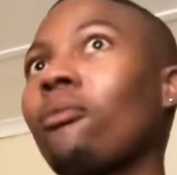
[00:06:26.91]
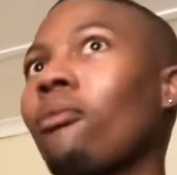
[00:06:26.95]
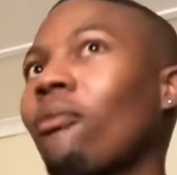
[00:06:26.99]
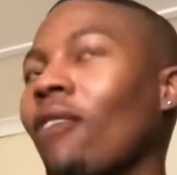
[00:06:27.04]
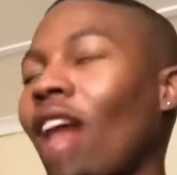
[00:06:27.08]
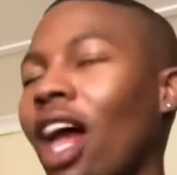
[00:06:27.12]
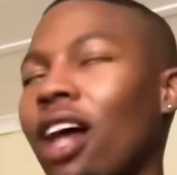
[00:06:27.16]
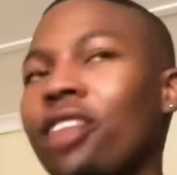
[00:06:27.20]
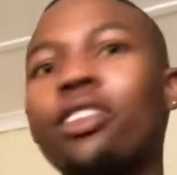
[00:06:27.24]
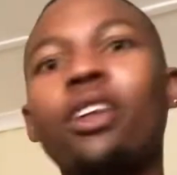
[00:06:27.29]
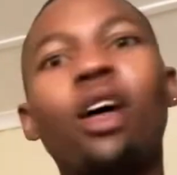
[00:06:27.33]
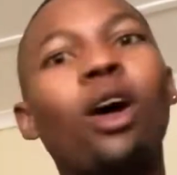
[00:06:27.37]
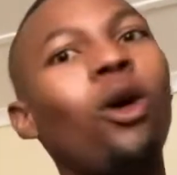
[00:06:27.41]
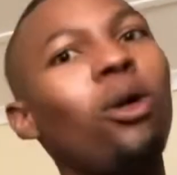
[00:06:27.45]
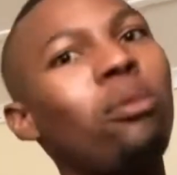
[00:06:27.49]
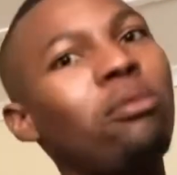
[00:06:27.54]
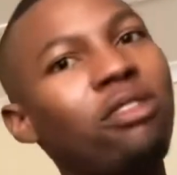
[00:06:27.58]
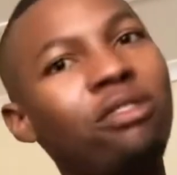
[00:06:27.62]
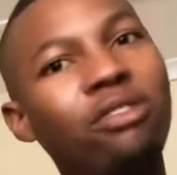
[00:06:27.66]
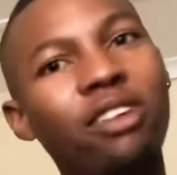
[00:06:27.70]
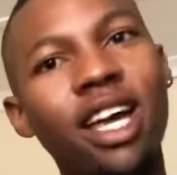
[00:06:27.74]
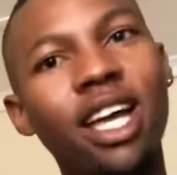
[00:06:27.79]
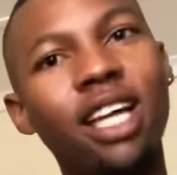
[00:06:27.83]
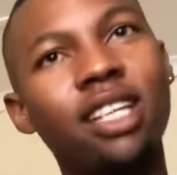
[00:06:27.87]
at the home
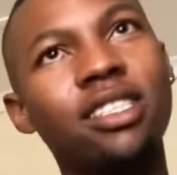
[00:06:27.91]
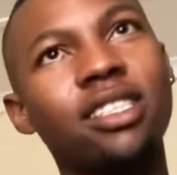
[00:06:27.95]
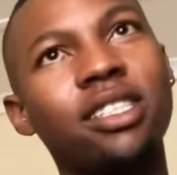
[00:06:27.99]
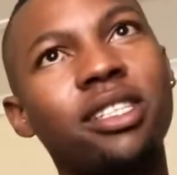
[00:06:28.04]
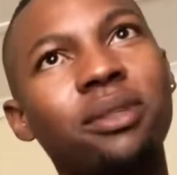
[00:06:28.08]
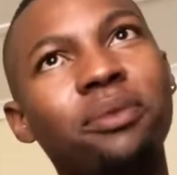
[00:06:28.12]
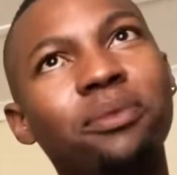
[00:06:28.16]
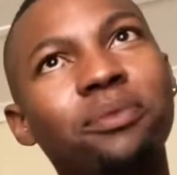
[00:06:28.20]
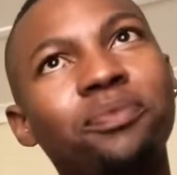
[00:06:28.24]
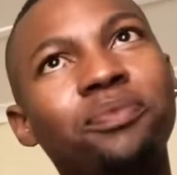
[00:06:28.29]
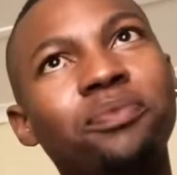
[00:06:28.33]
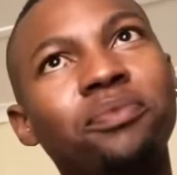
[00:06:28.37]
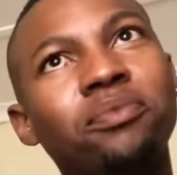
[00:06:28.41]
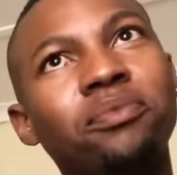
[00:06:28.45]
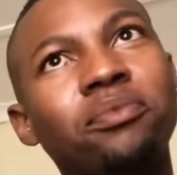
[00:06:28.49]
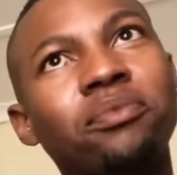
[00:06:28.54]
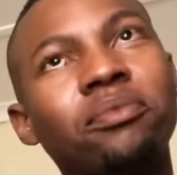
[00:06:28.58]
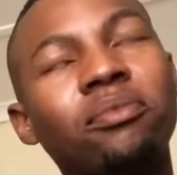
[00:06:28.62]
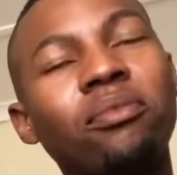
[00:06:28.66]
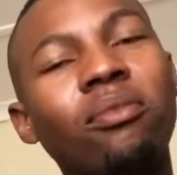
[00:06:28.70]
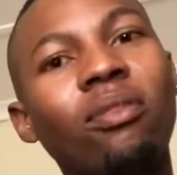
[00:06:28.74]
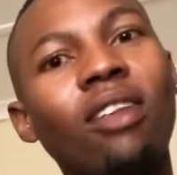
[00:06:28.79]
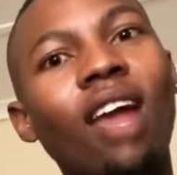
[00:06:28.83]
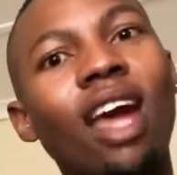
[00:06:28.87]
affairs
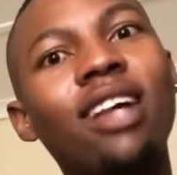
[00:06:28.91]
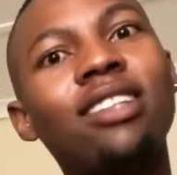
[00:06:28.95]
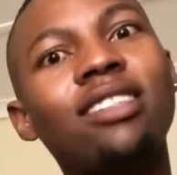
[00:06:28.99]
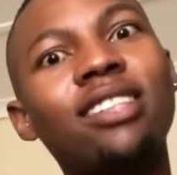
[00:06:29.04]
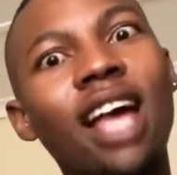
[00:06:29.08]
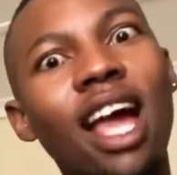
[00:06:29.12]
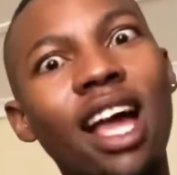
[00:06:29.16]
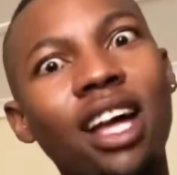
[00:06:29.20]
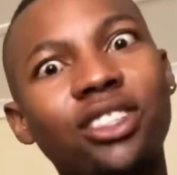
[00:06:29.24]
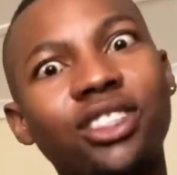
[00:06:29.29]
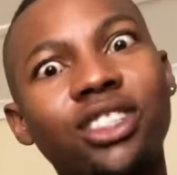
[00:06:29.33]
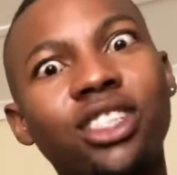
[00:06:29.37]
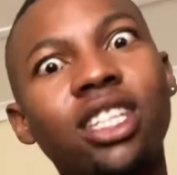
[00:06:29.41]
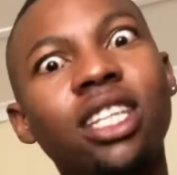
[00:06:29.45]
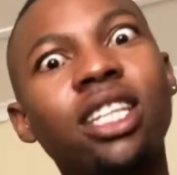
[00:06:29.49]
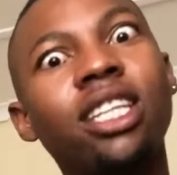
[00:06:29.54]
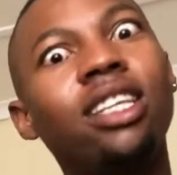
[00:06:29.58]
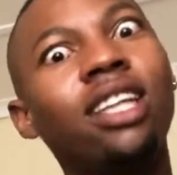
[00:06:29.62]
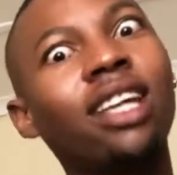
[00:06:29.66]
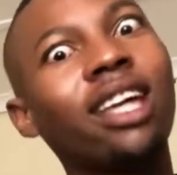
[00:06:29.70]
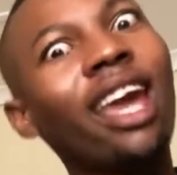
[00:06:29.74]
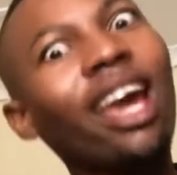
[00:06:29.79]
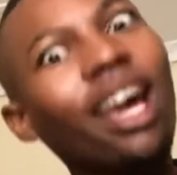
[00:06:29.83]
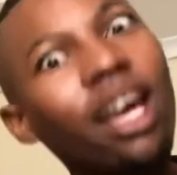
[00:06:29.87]
it's actually the
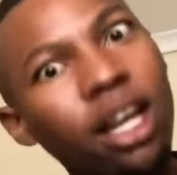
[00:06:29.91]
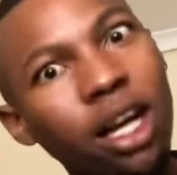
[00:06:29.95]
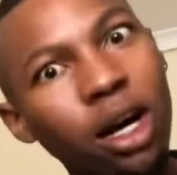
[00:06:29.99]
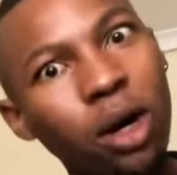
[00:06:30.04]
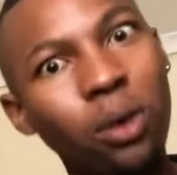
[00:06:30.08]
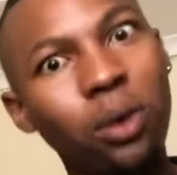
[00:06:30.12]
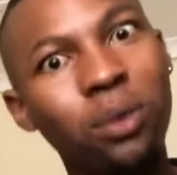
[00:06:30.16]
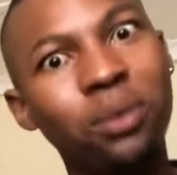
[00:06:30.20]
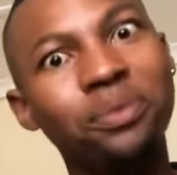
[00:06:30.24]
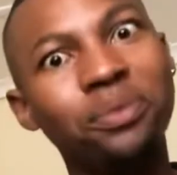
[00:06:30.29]
ghetto